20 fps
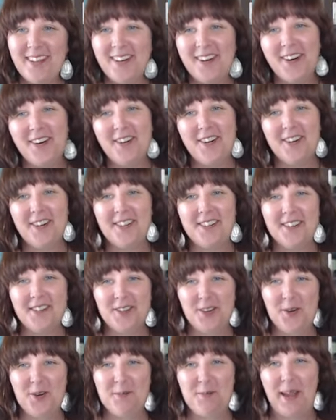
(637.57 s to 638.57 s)
Oh,
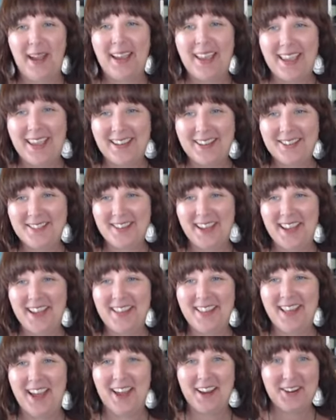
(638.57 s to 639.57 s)
so Becky is
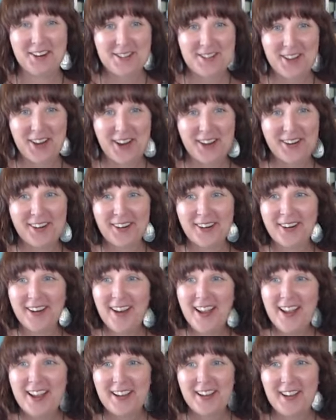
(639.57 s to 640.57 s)
saying that her daughter
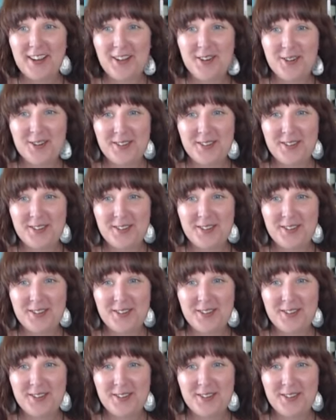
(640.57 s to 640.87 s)
she